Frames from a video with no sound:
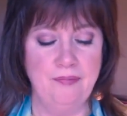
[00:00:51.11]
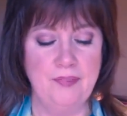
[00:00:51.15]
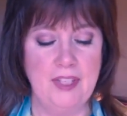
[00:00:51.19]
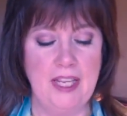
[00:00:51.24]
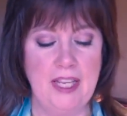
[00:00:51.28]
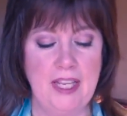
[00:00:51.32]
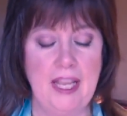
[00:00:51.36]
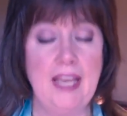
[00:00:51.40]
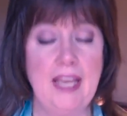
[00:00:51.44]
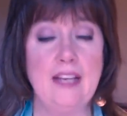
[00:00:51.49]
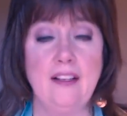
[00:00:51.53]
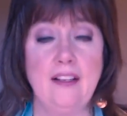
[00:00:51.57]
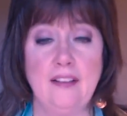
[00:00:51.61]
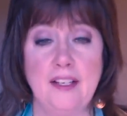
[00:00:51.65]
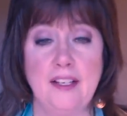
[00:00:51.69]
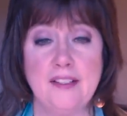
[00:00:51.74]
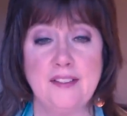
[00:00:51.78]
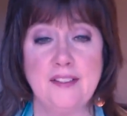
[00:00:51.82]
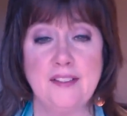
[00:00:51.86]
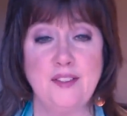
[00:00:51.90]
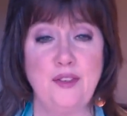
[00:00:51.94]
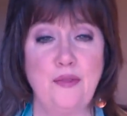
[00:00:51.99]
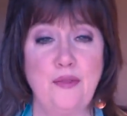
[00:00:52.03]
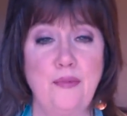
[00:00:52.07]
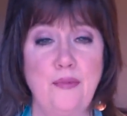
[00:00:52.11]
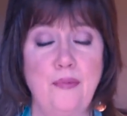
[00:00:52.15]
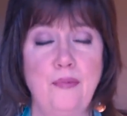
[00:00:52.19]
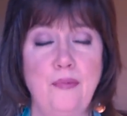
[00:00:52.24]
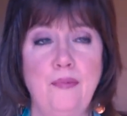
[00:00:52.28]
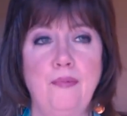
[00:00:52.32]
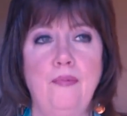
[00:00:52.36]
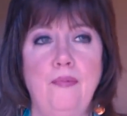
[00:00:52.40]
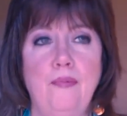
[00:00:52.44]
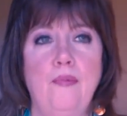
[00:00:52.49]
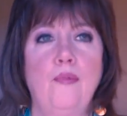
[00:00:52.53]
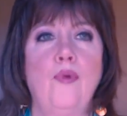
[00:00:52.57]
the analyst. So
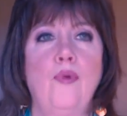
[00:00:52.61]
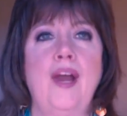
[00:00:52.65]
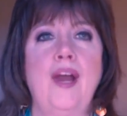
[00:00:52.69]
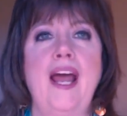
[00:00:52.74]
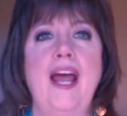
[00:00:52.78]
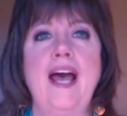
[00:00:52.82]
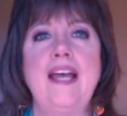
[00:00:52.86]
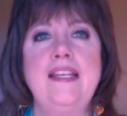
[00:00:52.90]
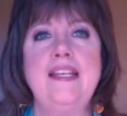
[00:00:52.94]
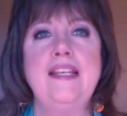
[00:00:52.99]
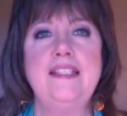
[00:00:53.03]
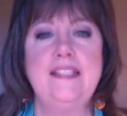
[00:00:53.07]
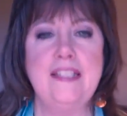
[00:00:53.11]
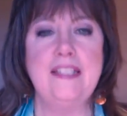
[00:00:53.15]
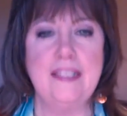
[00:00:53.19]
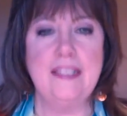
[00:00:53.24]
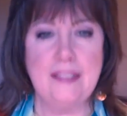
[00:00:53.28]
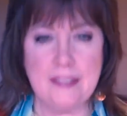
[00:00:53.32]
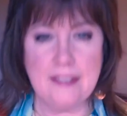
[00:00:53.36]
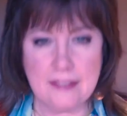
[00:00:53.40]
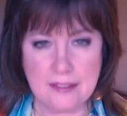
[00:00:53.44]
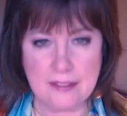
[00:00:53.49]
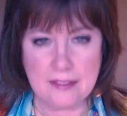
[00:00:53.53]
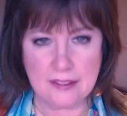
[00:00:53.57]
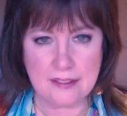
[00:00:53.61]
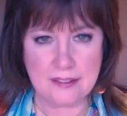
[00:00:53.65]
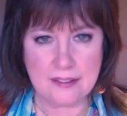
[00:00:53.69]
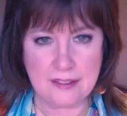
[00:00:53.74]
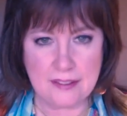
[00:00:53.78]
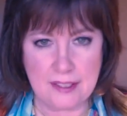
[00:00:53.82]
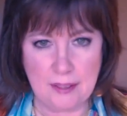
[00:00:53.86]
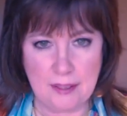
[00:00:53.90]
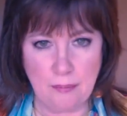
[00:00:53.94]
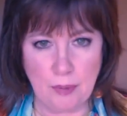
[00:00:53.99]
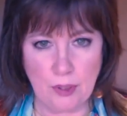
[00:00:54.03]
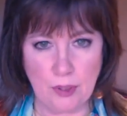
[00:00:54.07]
when I did the
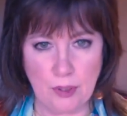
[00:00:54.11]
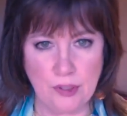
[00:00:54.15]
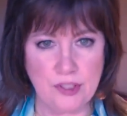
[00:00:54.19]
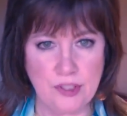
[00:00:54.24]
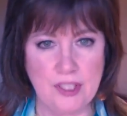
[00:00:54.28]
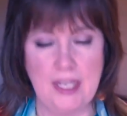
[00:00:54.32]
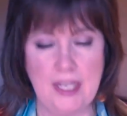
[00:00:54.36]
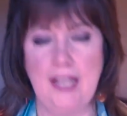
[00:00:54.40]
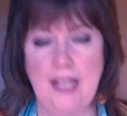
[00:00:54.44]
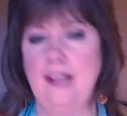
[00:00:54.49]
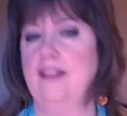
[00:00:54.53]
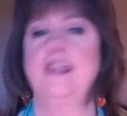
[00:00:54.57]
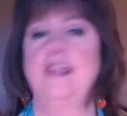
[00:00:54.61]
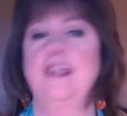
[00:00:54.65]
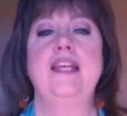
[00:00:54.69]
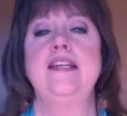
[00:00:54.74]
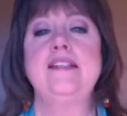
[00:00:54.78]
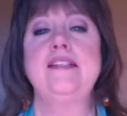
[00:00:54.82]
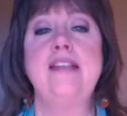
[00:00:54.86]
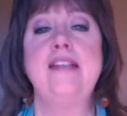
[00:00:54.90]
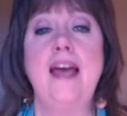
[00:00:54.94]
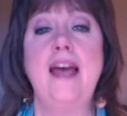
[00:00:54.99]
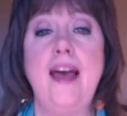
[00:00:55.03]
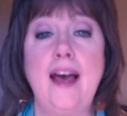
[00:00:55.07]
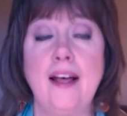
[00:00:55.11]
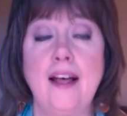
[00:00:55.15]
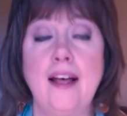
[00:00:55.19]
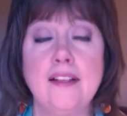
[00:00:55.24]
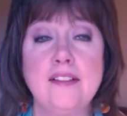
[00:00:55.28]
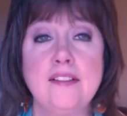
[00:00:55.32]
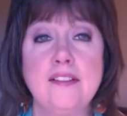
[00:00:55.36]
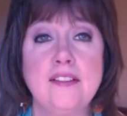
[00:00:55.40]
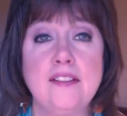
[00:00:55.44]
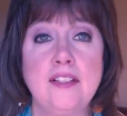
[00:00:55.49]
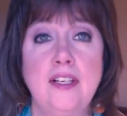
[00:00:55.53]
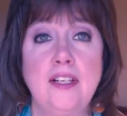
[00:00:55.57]
16 personality
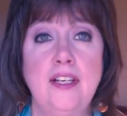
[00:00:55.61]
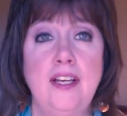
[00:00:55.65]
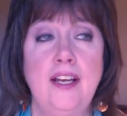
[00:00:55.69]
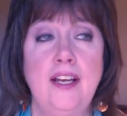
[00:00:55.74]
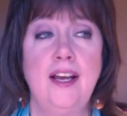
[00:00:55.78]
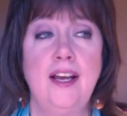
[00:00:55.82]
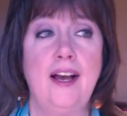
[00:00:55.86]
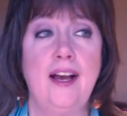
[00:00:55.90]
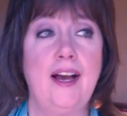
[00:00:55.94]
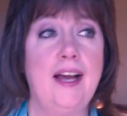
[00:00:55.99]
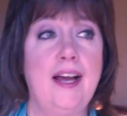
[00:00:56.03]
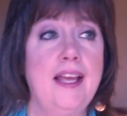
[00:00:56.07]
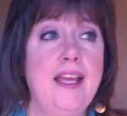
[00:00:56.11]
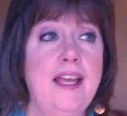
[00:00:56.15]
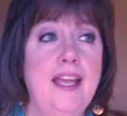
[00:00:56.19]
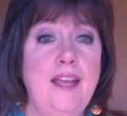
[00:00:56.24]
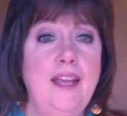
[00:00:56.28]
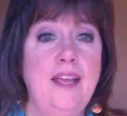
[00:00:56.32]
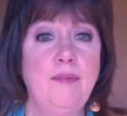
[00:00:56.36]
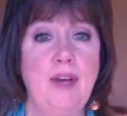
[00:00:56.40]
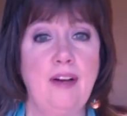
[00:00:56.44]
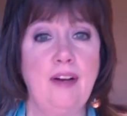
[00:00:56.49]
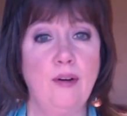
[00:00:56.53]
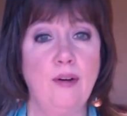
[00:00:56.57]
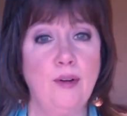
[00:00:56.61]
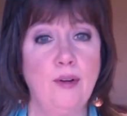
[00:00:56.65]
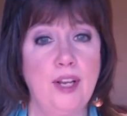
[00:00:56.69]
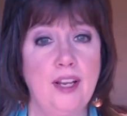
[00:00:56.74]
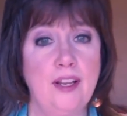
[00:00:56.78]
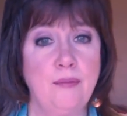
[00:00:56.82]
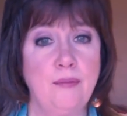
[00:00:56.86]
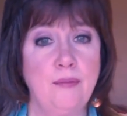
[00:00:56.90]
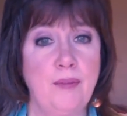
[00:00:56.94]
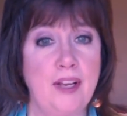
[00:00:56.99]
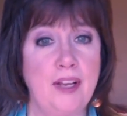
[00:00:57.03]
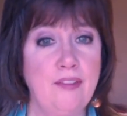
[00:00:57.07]
test, I came out
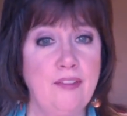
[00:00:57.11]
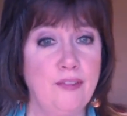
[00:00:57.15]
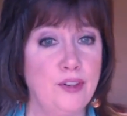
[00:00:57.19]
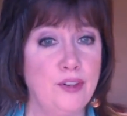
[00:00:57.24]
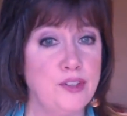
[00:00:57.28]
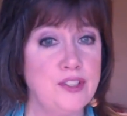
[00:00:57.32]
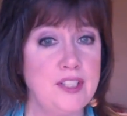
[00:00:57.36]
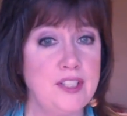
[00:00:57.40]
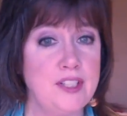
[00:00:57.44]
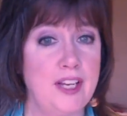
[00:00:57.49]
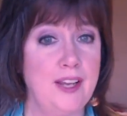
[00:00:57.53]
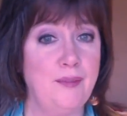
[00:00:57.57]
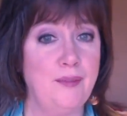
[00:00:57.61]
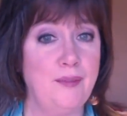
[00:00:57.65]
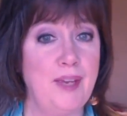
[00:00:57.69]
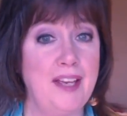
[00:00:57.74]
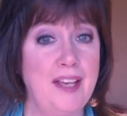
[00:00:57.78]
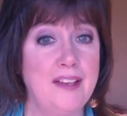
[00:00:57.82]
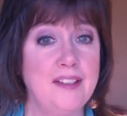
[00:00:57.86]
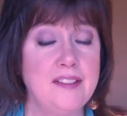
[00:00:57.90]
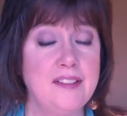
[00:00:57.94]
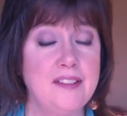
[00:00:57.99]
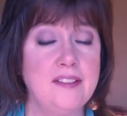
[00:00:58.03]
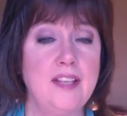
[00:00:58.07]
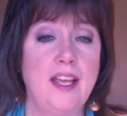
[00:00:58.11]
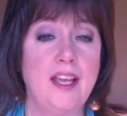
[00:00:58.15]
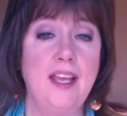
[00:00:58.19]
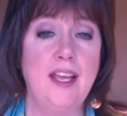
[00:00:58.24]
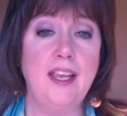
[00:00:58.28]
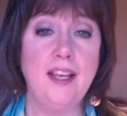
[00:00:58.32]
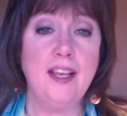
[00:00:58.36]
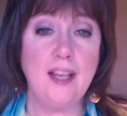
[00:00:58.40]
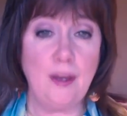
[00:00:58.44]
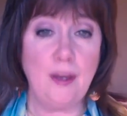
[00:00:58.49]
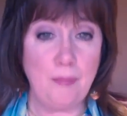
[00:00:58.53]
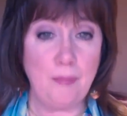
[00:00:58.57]
my first time as
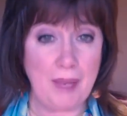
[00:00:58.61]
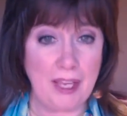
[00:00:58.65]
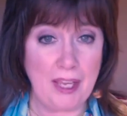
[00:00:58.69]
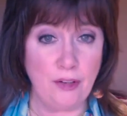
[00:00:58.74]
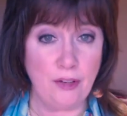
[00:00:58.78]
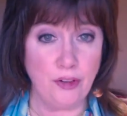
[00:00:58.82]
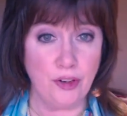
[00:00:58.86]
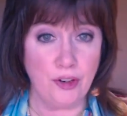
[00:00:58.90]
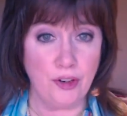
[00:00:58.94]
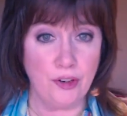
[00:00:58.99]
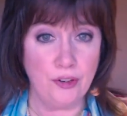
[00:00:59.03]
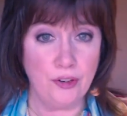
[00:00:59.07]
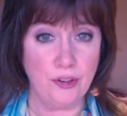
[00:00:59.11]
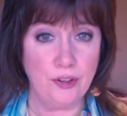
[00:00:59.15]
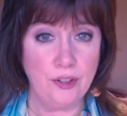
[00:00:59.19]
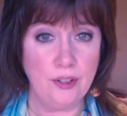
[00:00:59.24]
a commander,